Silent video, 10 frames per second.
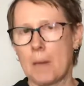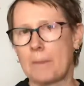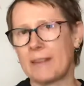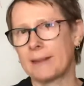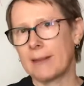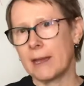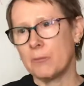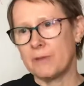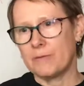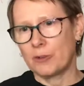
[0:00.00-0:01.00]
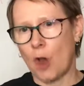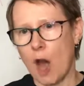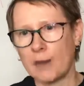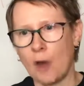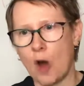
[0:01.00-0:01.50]
By the time we've
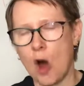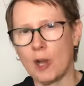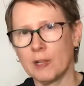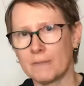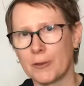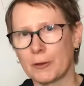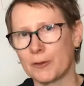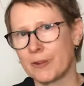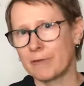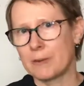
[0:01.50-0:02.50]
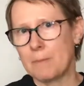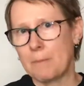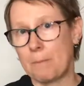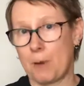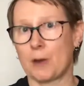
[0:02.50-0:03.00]
taught all of those different
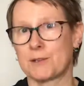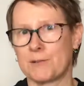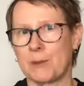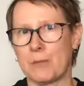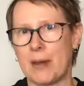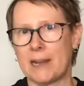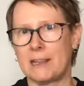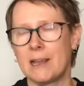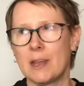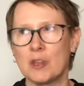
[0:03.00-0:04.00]
parts of the body,